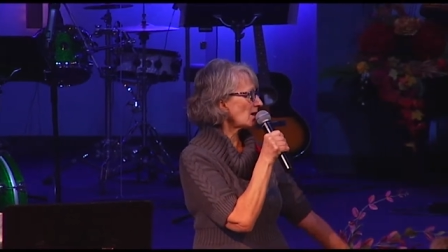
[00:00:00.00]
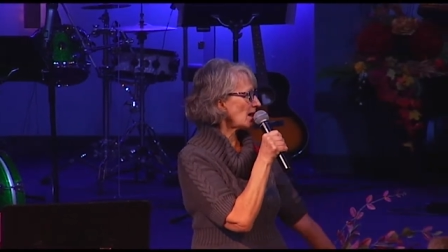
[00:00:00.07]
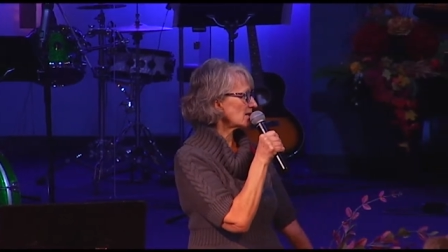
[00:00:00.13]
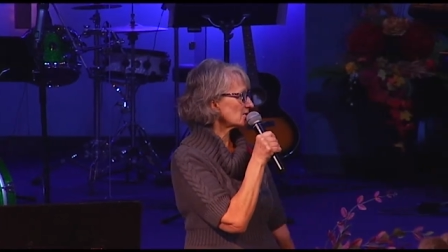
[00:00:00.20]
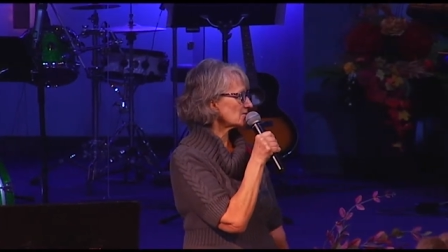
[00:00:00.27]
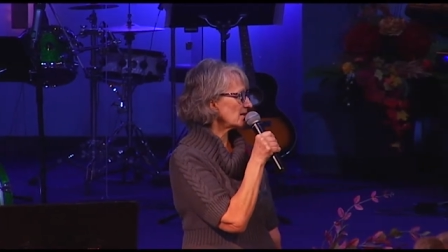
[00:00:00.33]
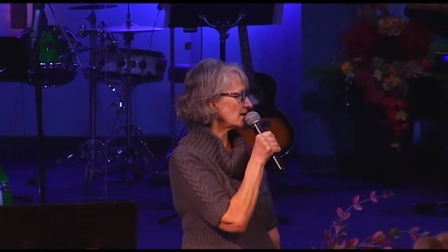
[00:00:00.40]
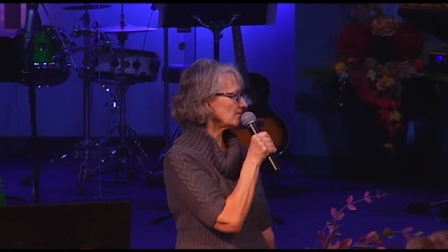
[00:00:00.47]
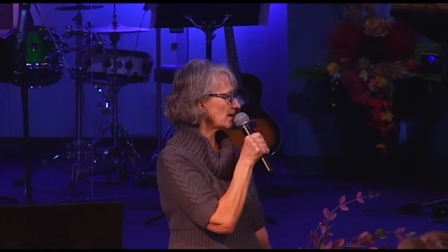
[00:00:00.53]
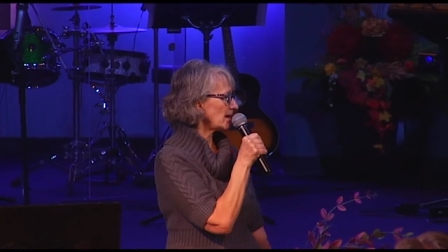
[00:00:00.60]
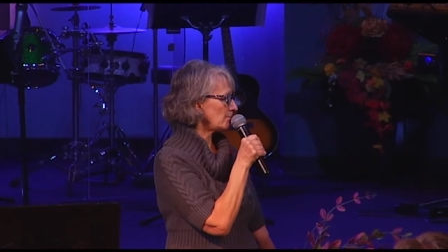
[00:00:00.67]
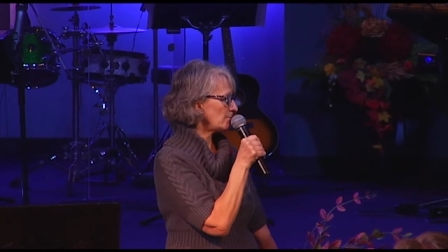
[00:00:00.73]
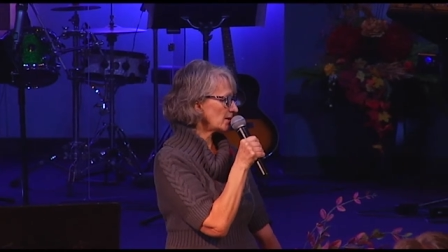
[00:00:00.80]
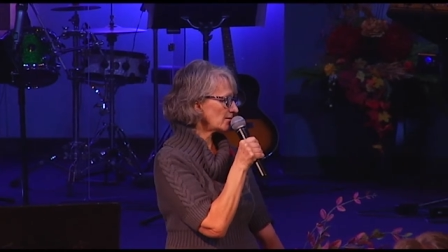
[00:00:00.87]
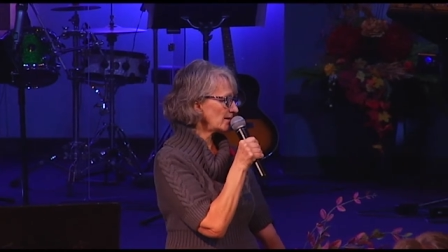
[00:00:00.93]
country of
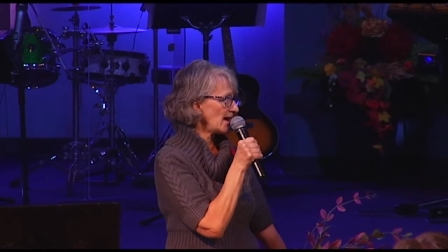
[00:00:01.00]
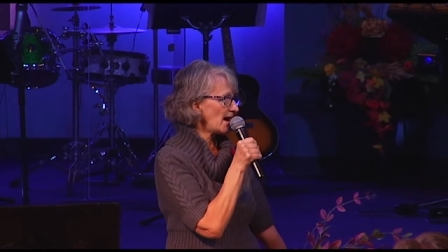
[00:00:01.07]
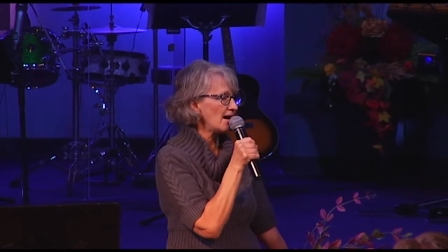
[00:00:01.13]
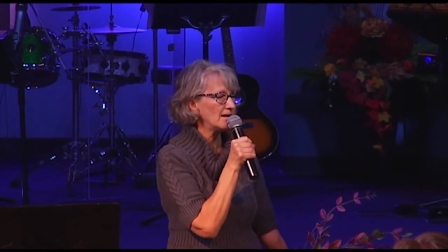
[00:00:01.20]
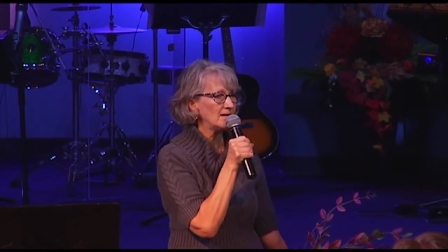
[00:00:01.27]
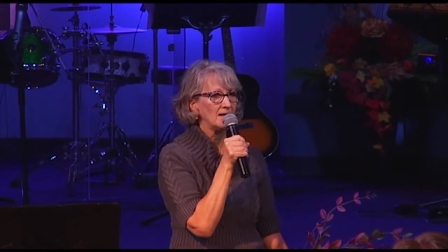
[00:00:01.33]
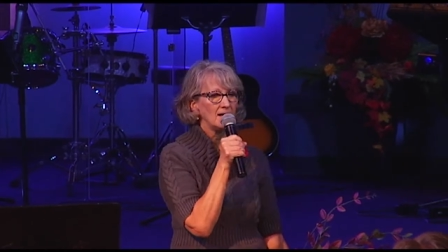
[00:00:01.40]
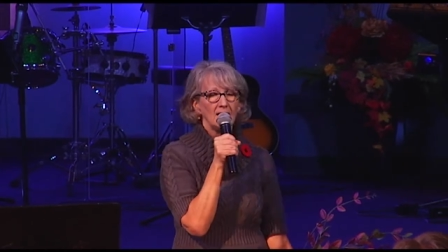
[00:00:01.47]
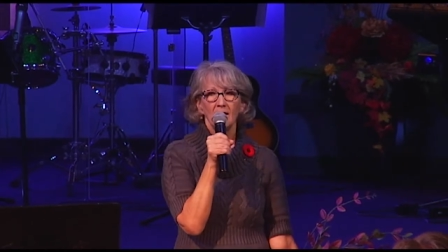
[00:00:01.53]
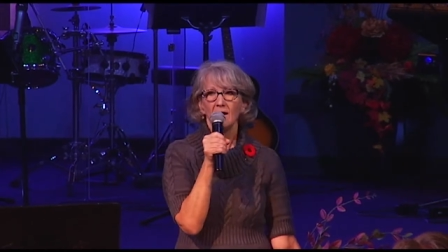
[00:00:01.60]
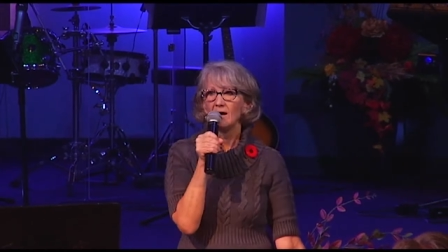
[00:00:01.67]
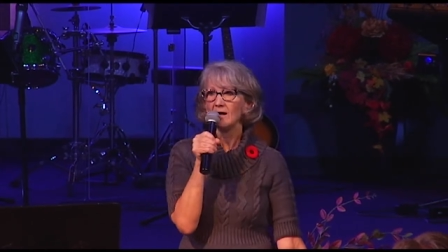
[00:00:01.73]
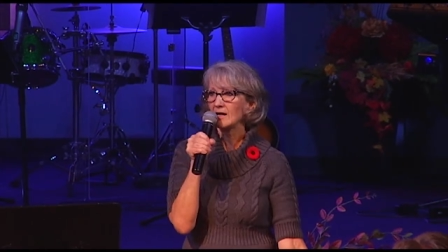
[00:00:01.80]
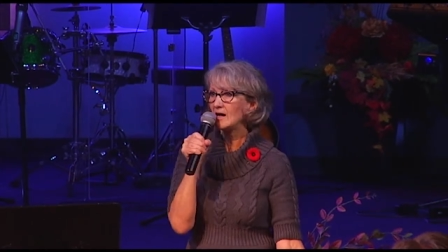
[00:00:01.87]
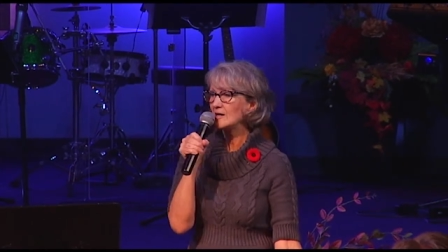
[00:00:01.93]
Liberia,
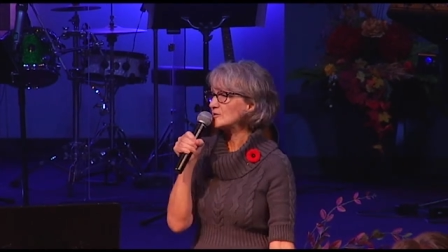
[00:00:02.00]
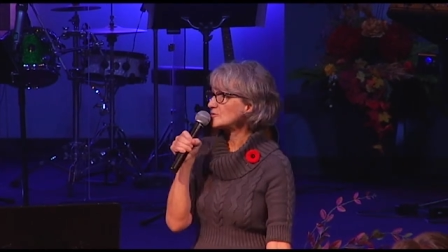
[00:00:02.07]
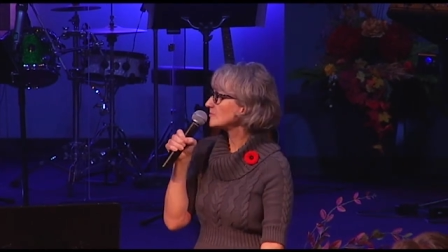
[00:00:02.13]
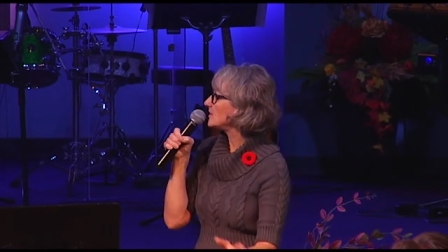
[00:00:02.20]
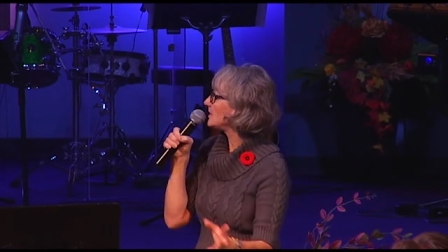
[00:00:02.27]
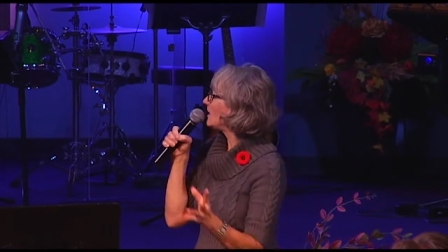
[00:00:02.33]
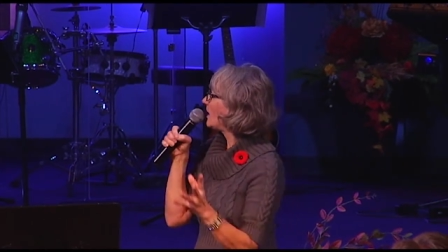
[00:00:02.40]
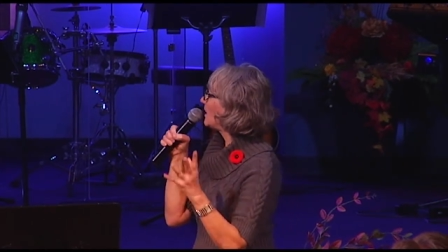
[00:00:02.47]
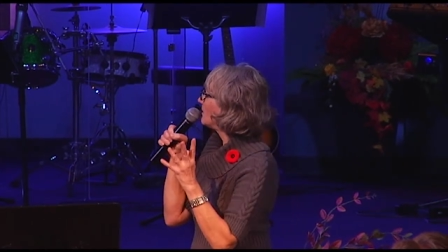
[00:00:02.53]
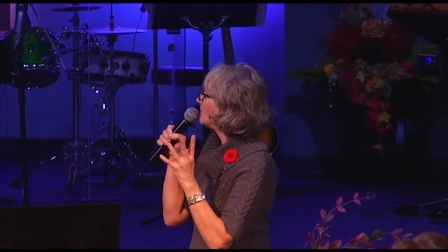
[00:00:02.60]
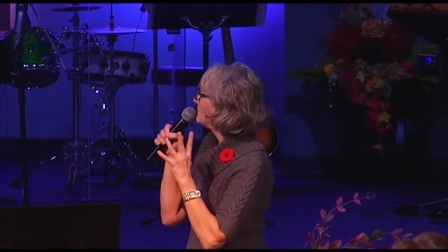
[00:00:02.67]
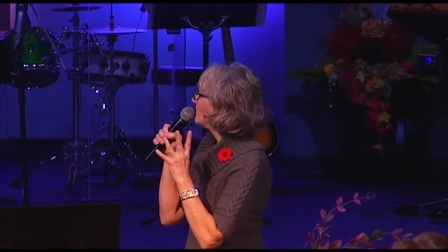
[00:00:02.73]
a country of